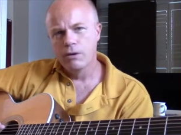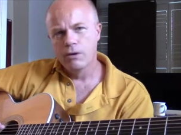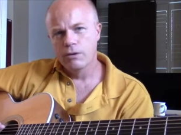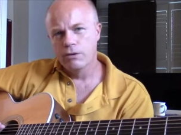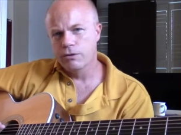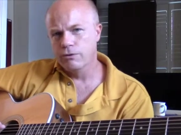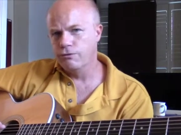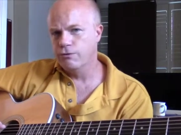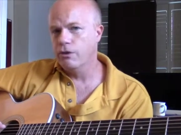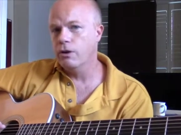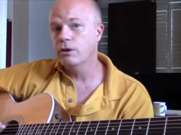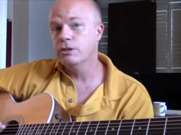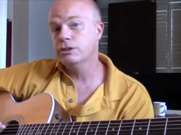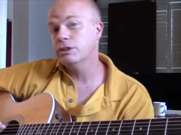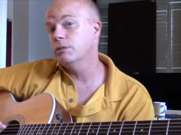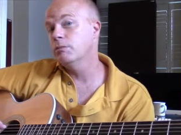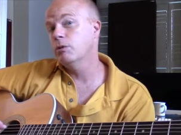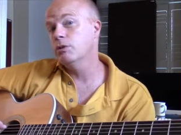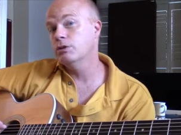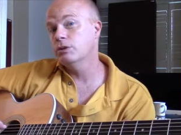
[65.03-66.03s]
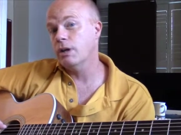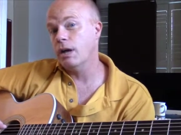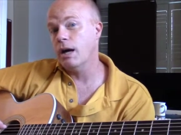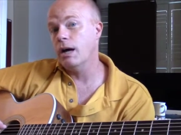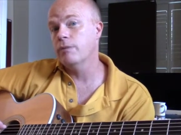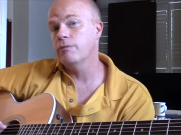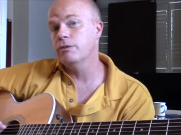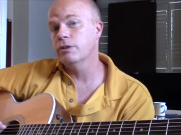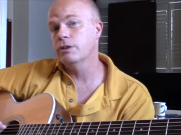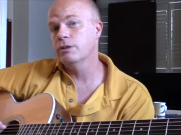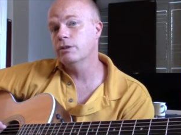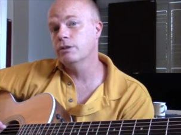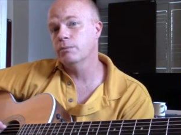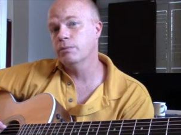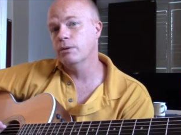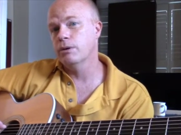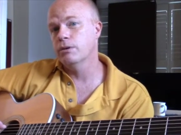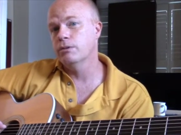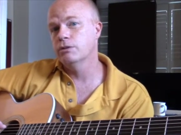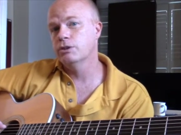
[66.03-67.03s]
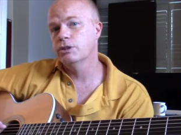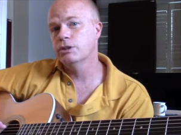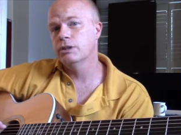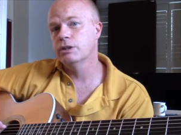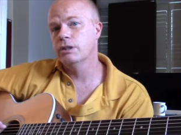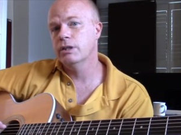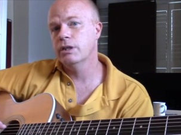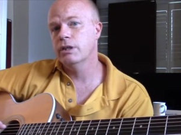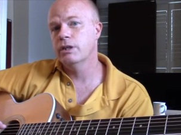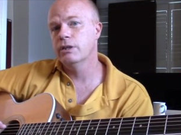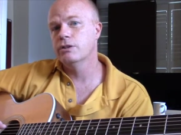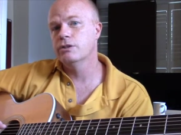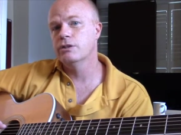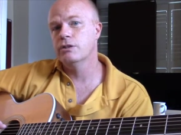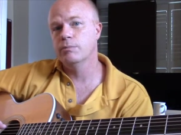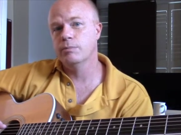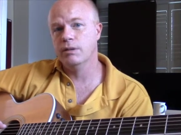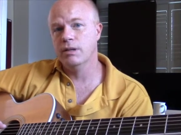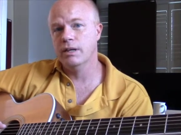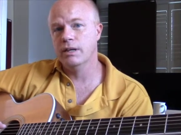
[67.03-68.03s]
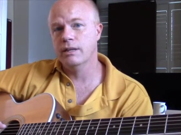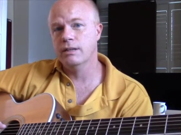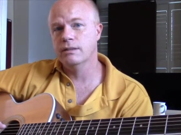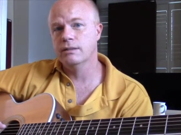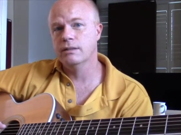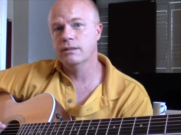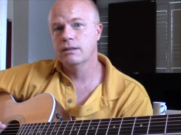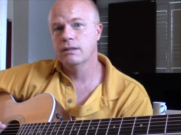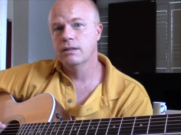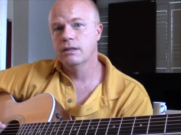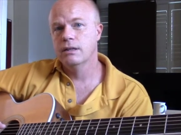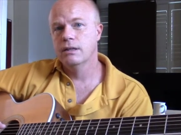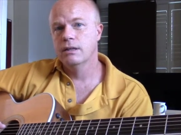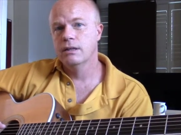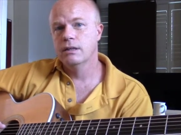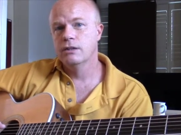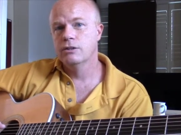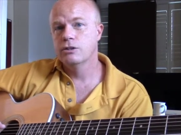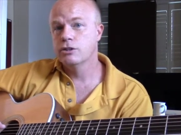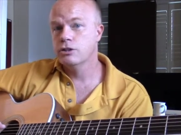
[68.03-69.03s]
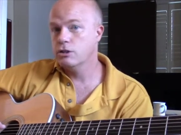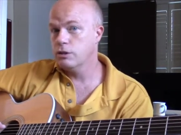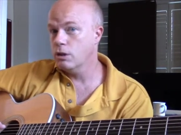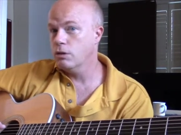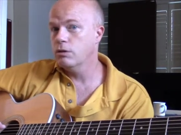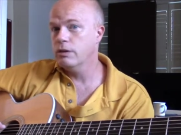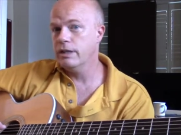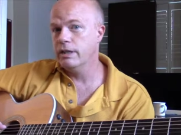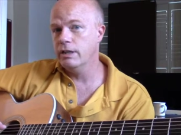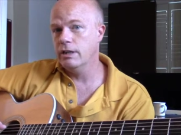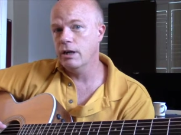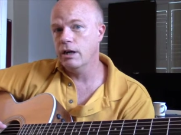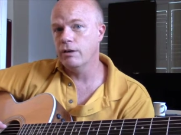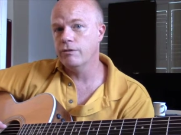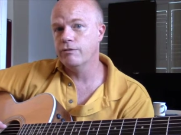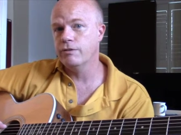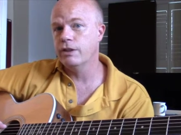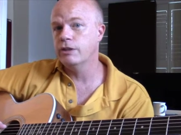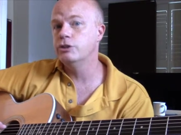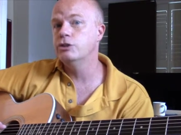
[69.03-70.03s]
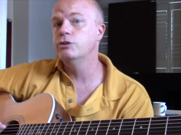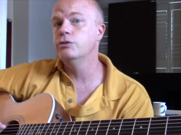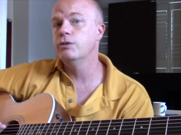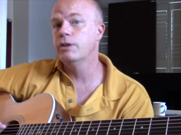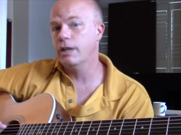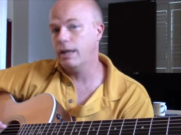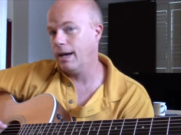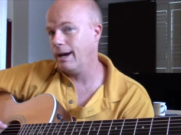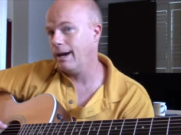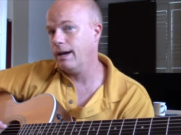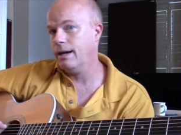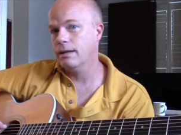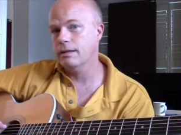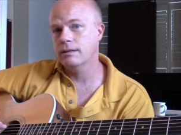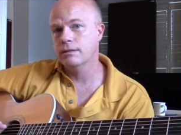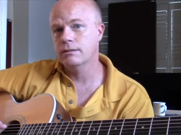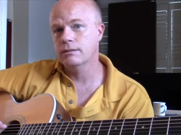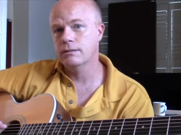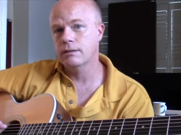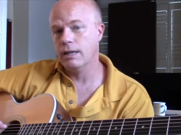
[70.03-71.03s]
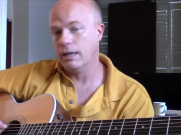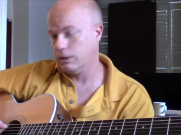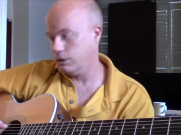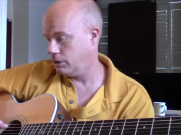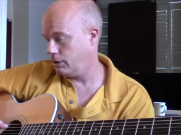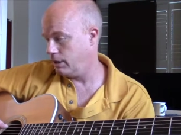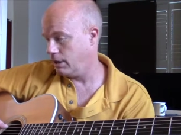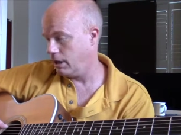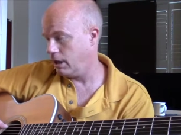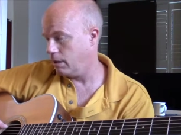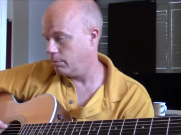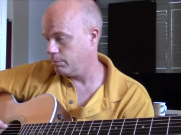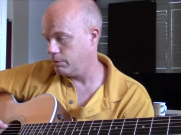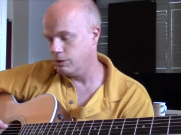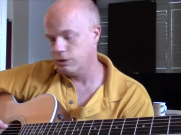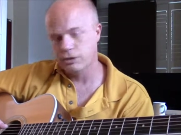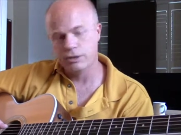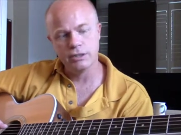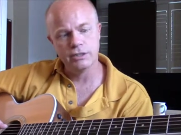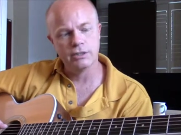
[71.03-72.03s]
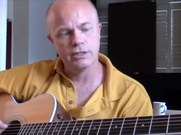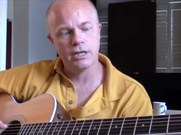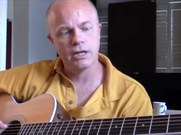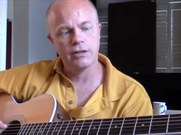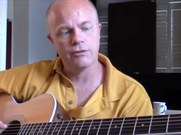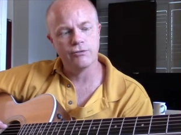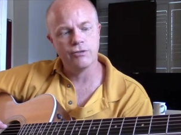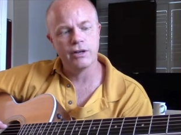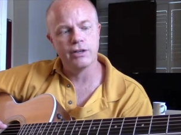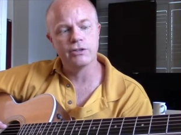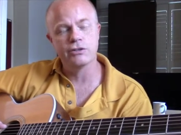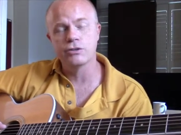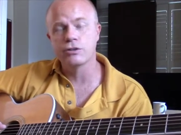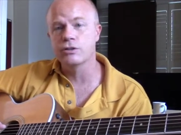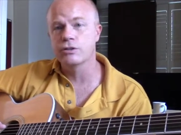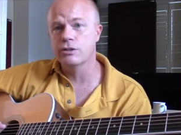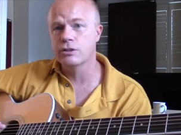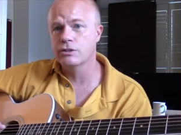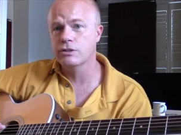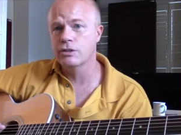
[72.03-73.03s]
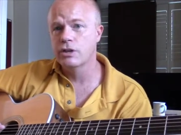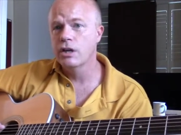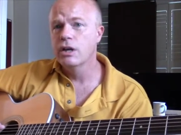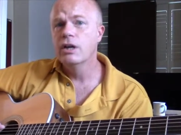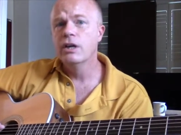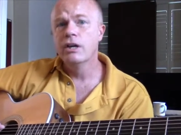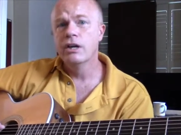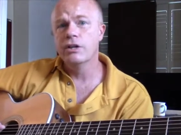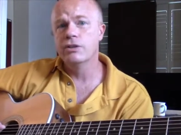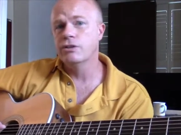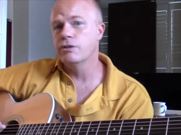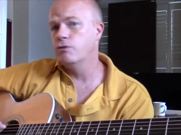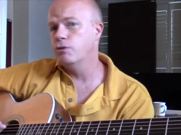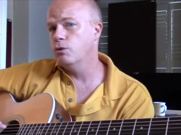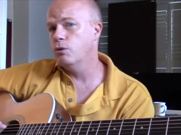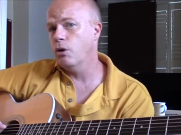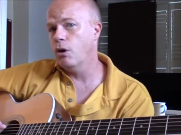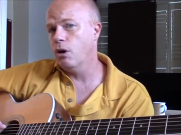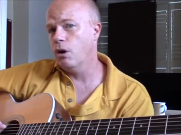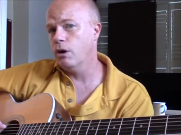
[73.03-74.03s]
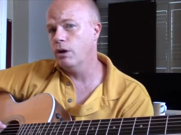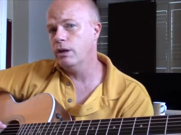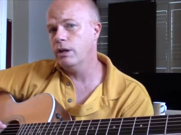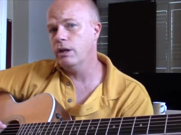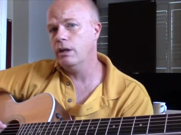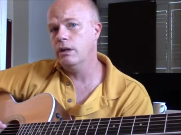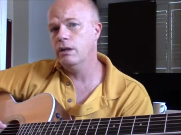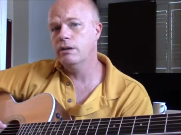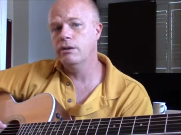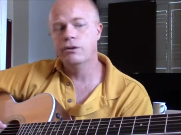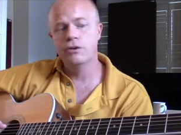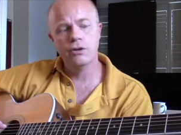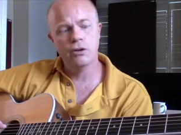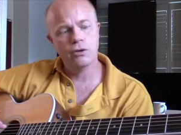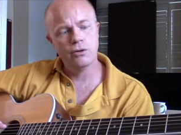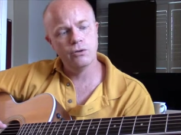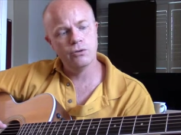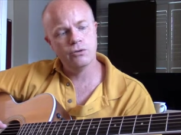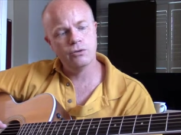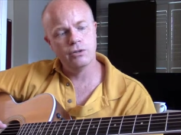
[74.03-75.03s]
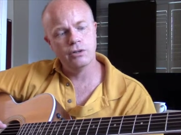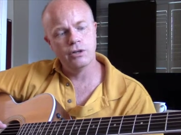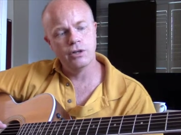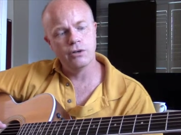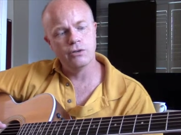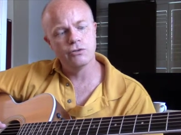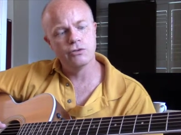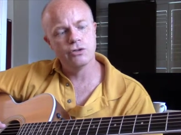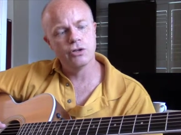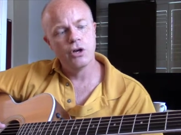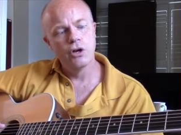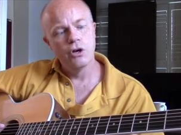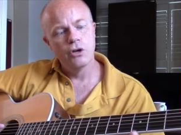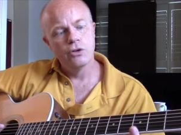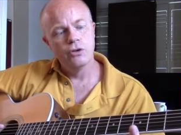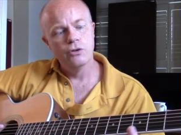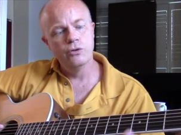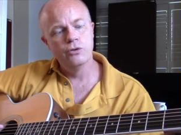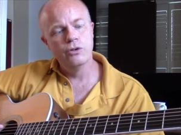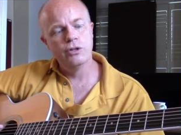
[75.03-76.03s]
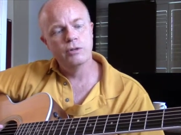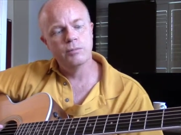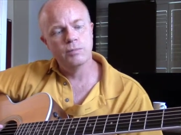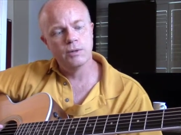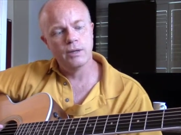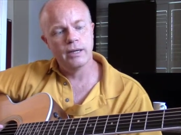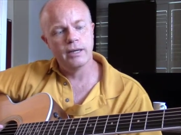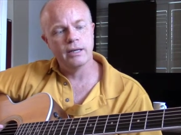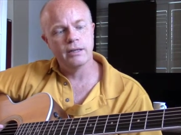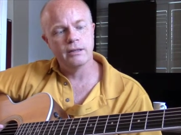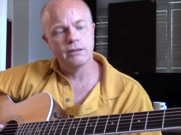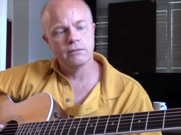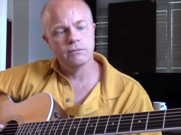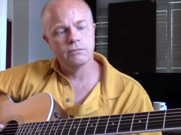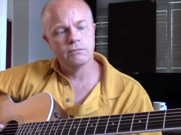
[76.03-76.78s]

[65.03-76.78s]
The first and most obvious approach is to play it slowly enough that you can actually accomplish the entire phrase. So this is if you already know the notes, you could play it